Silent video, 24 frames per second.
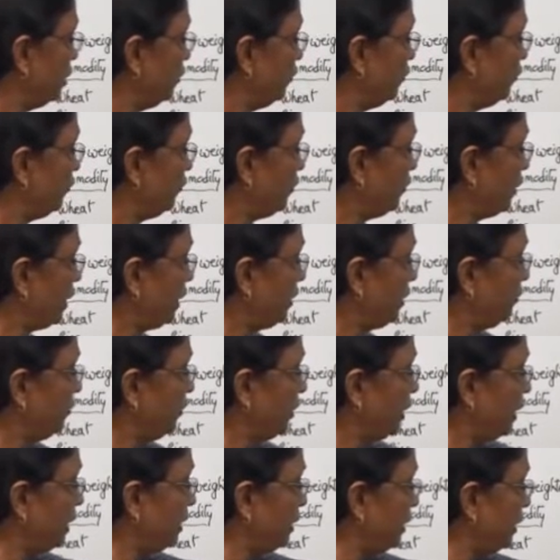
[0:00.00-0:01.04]
5
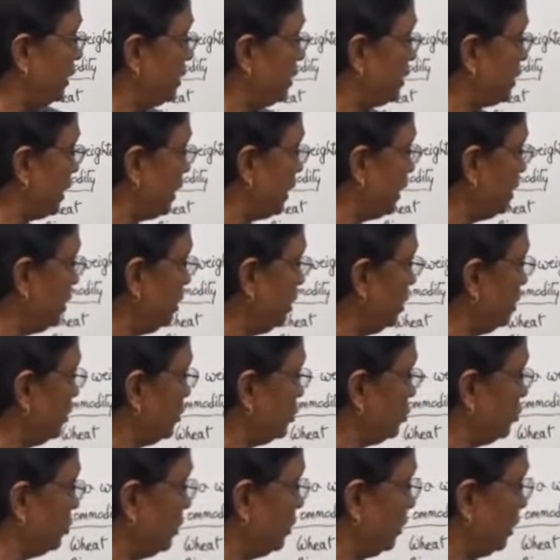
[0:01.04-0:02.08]
and then 10.
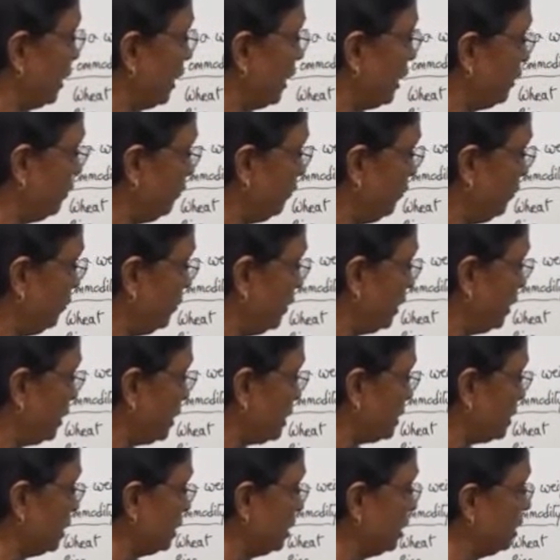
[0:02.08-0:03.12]
So like
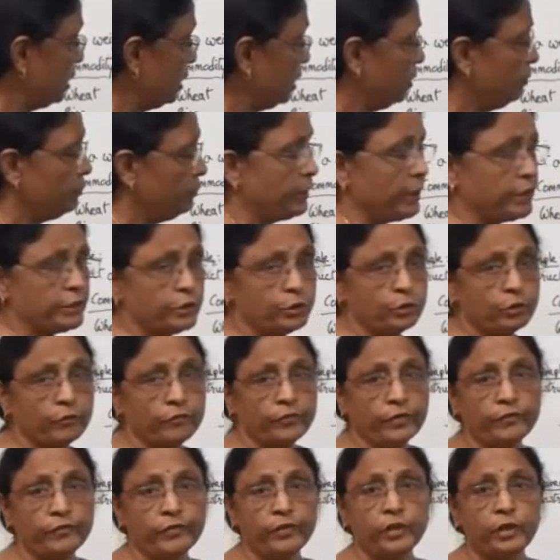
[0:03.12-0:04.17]
this, prices of
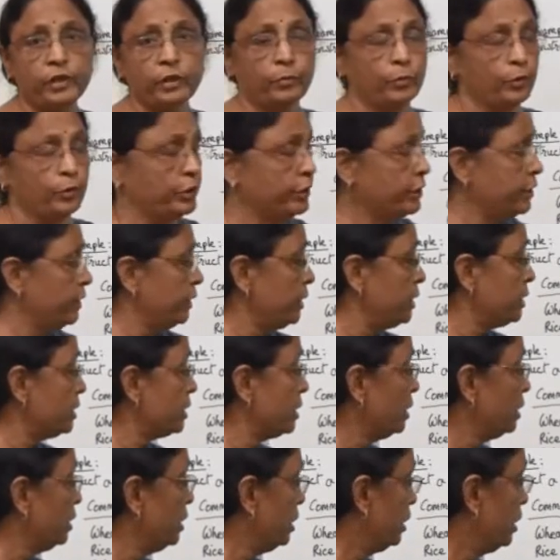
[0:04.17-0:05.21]
different commodities
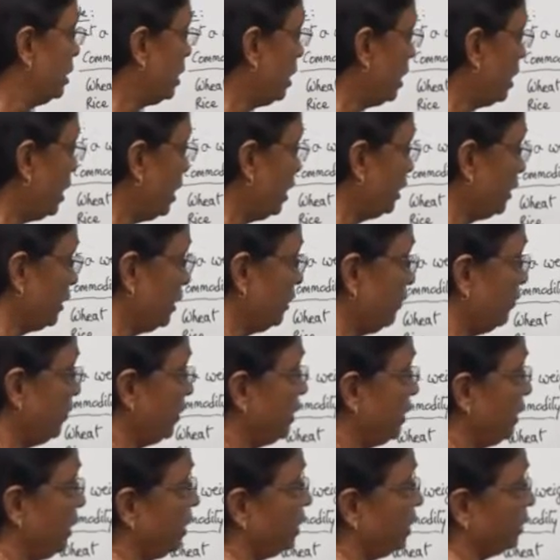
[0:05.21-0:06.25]
are given
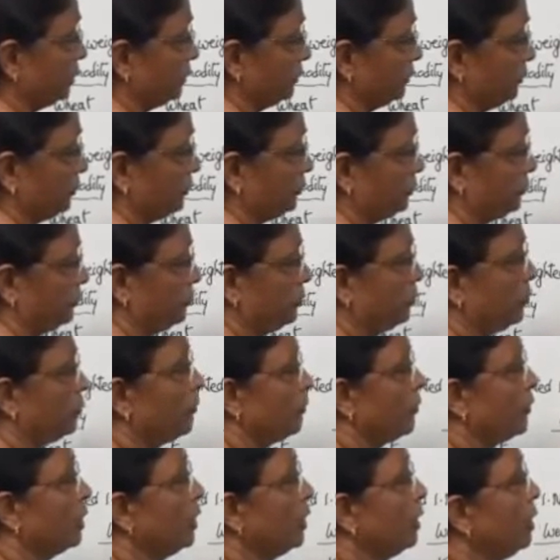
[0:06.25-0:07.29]
here.
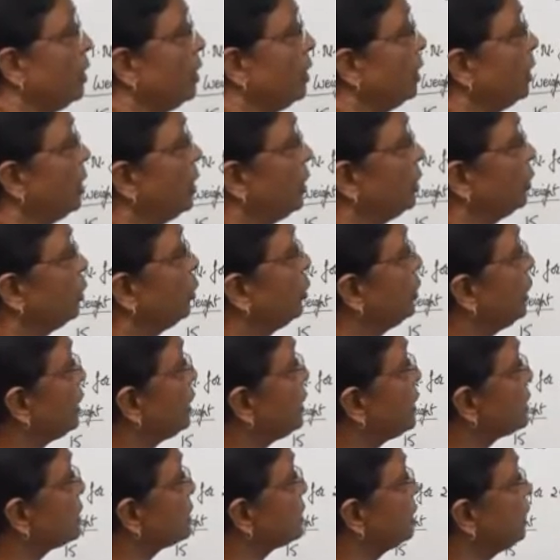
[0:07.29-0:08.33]
Now let
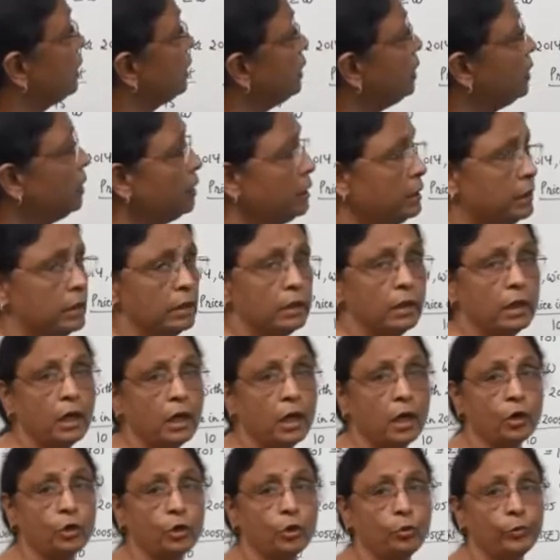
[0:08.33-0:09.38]
us see
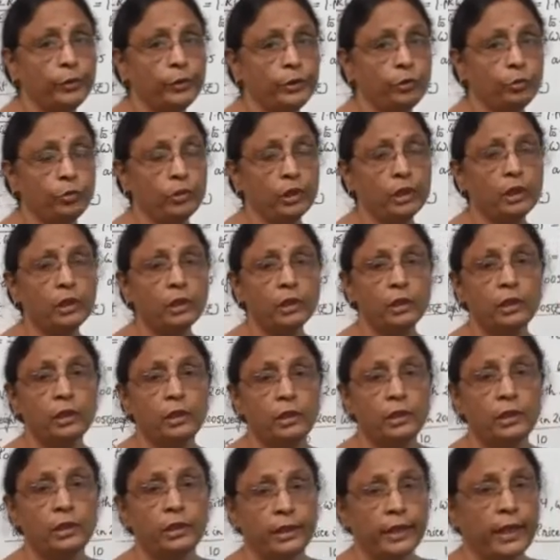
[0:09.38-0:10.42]
how do we do the
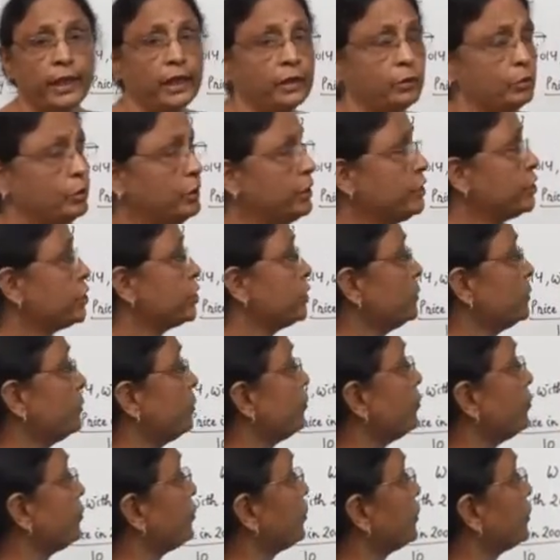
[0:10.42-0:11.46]
calculation.
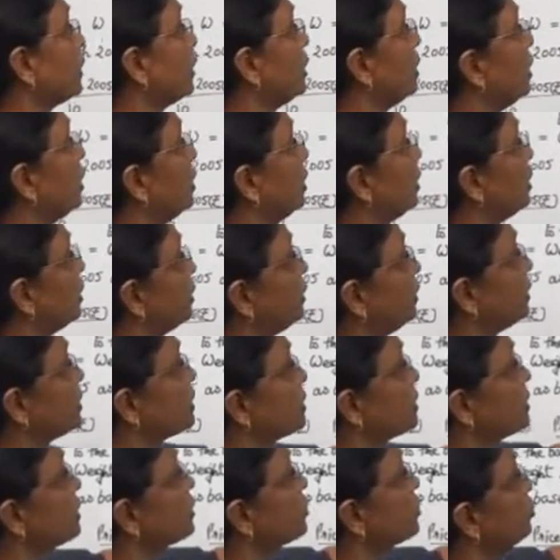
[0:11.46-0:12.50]
This
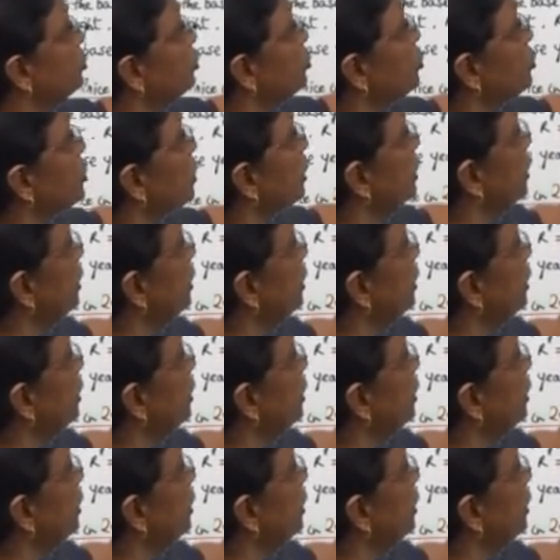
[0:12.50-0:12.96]
is the solution